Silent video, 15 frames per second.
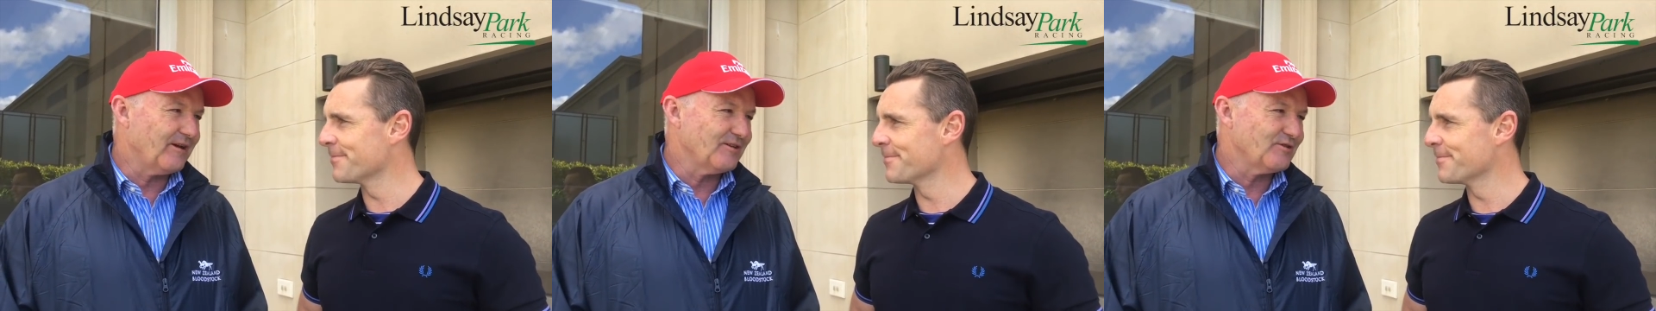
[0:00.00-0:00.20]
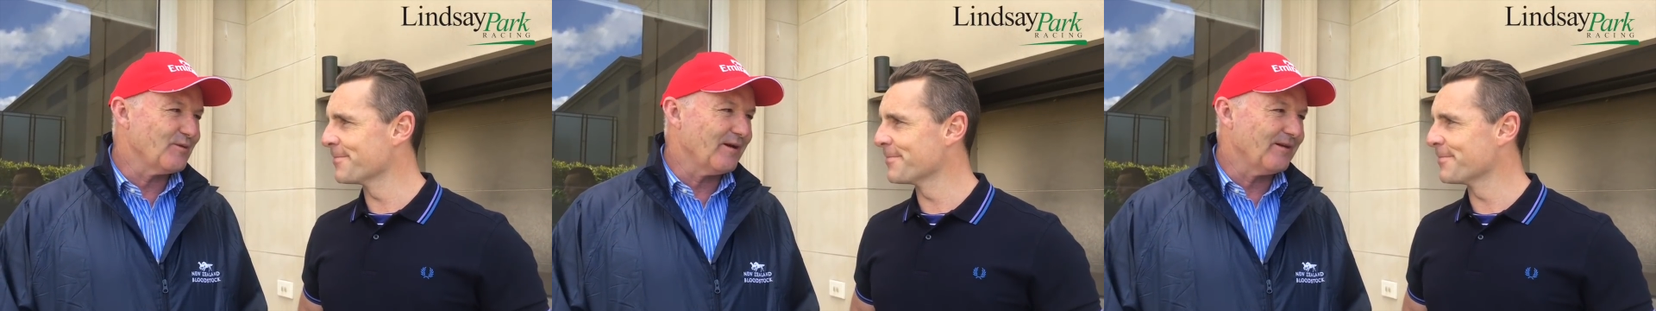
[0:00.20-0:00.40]

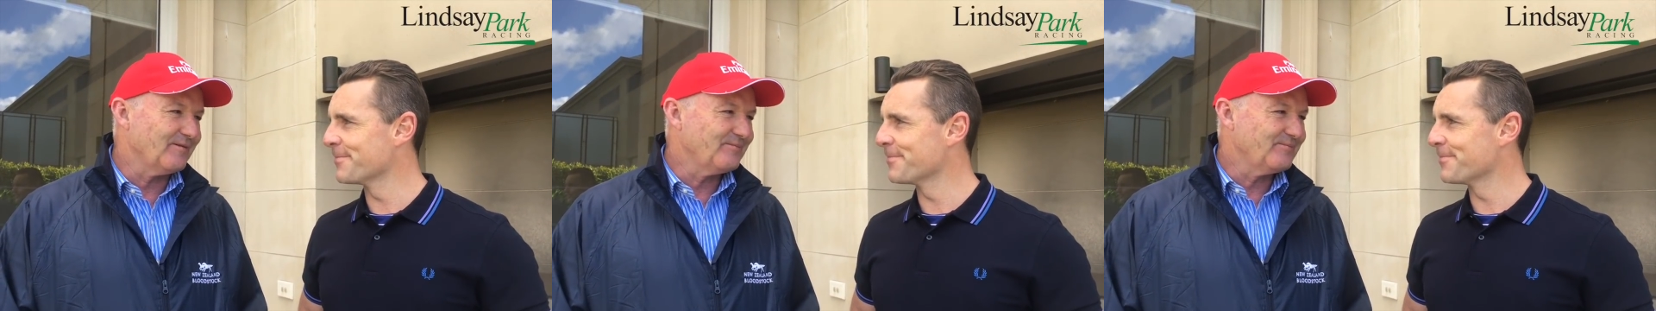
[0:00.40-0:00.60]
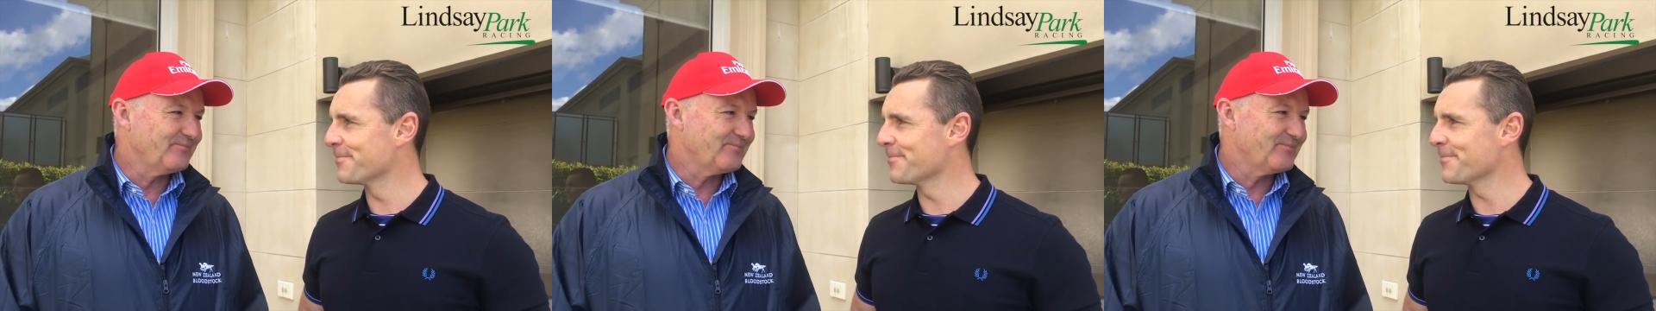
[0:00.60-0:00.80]
Speaker 1: base one.
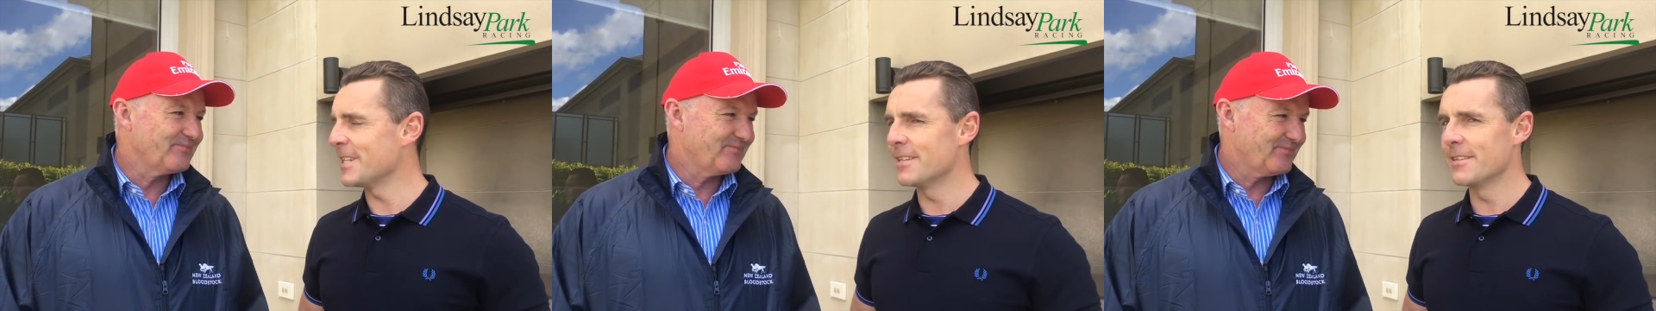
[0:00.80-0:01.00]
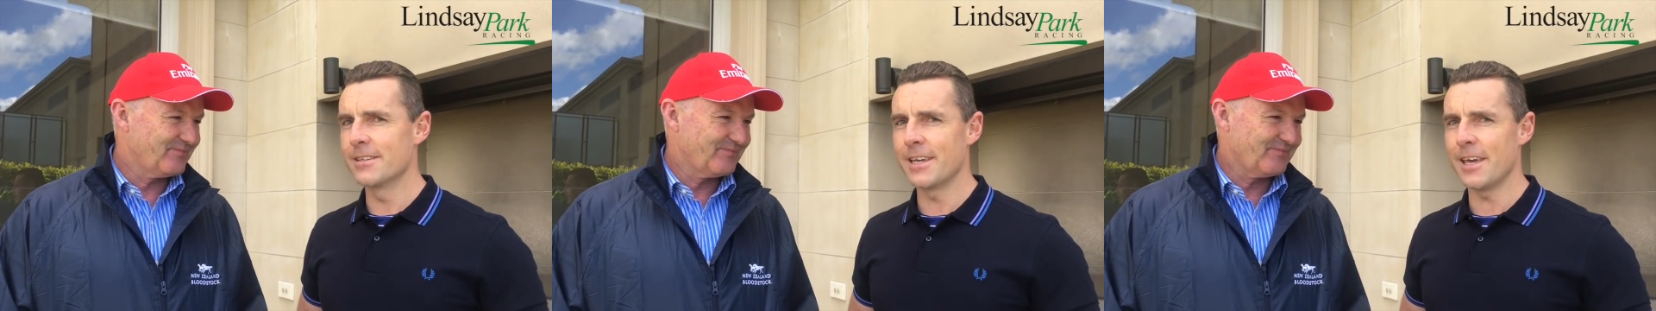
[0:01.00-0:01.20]

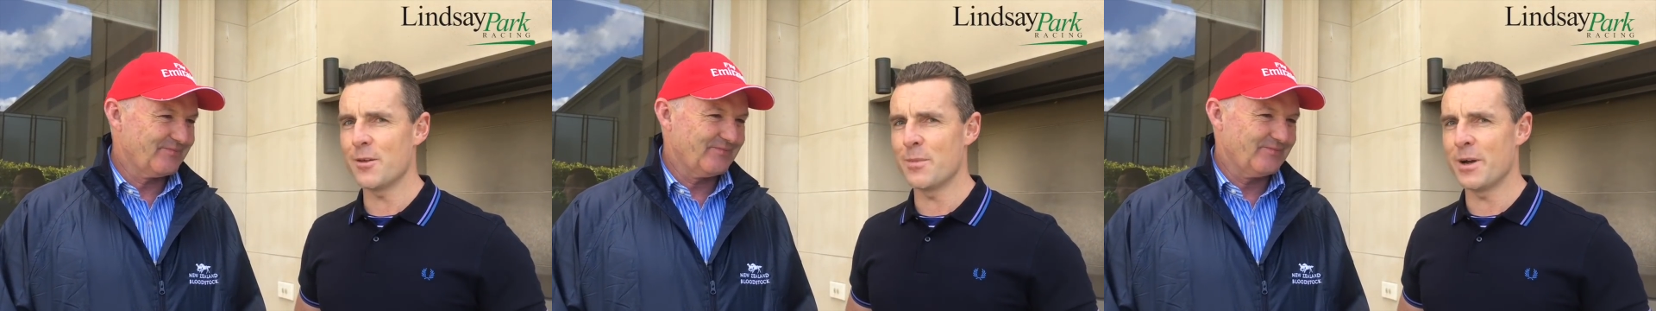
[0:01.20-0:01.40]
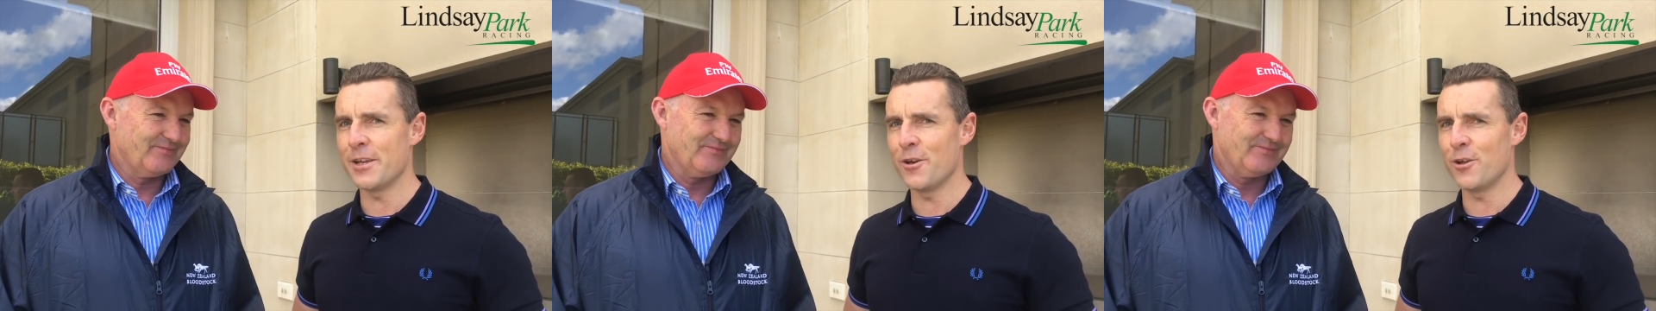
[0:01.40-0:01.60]
Get the
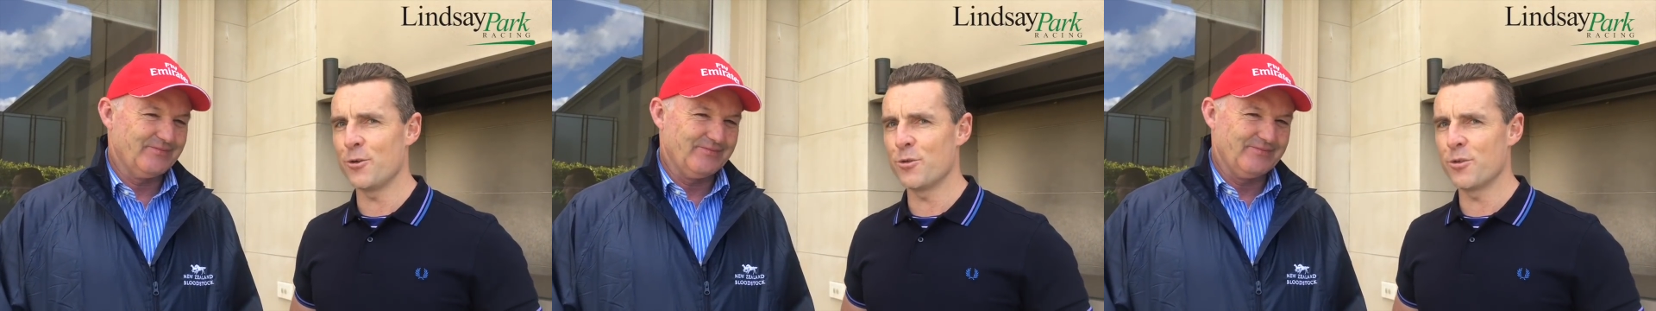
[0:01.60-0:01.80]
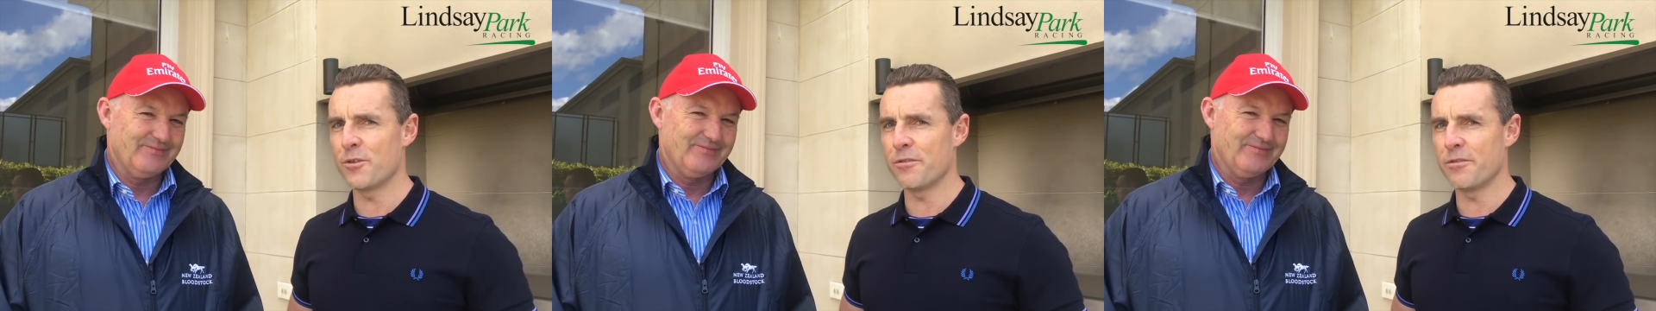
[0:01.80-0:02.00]
money early with
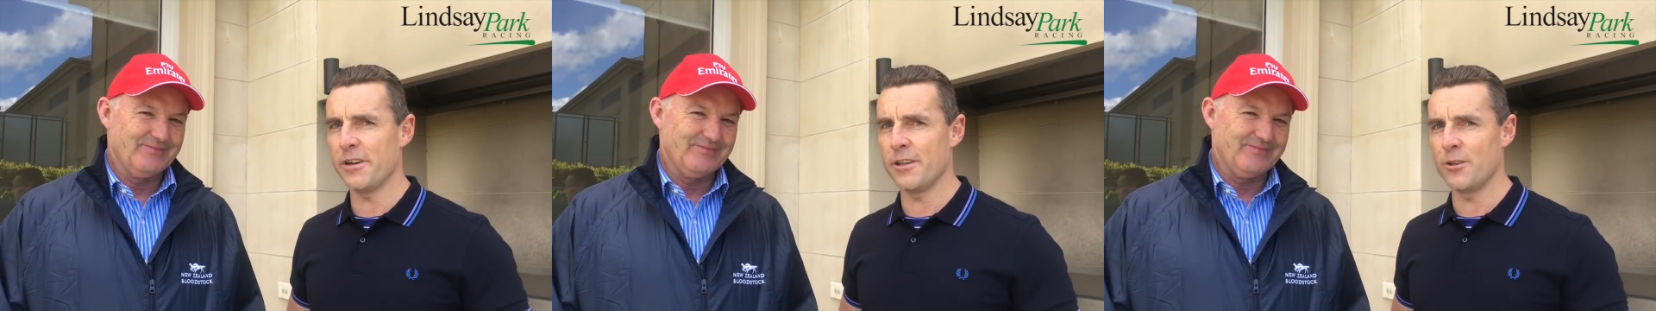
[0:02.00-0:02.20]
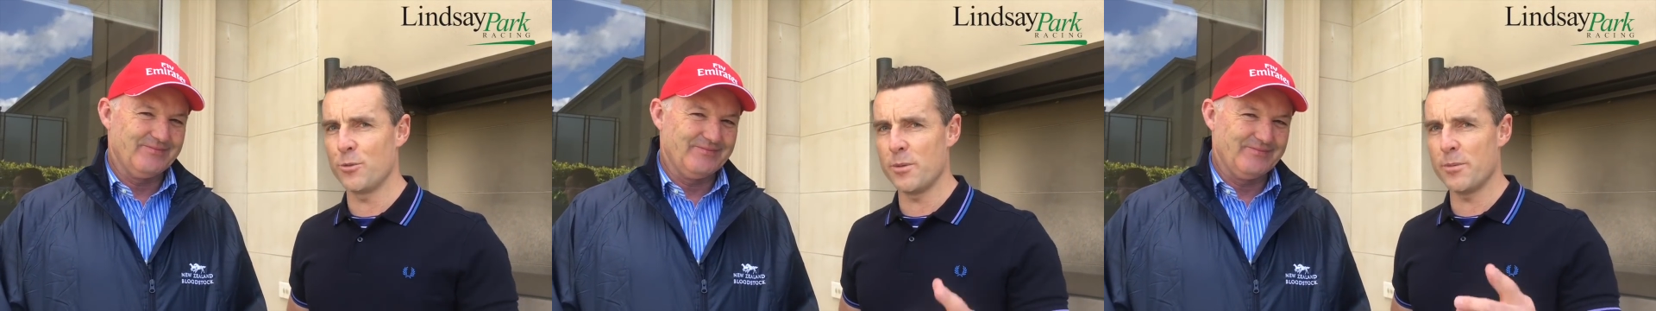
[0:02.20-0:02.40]
Kafila.
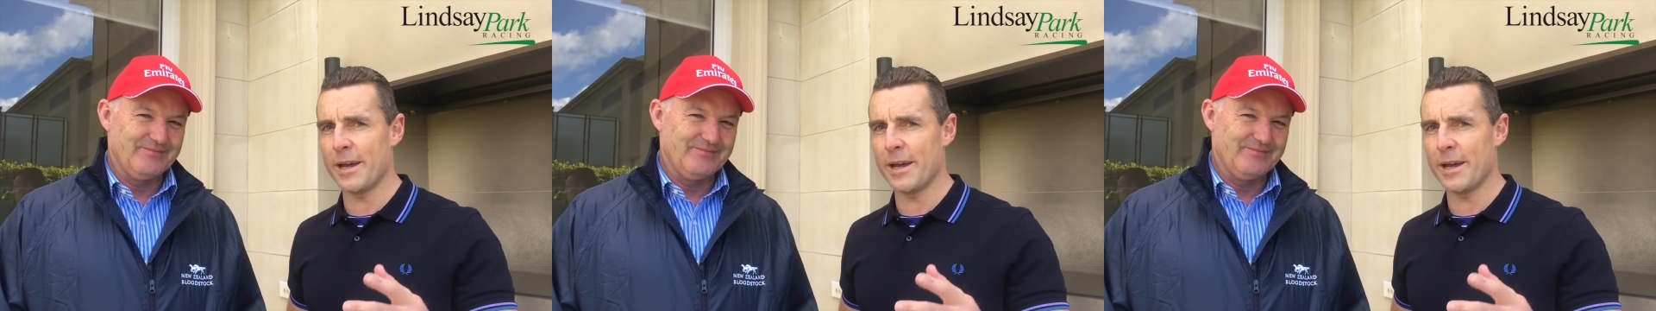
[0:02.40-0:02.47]
We'll be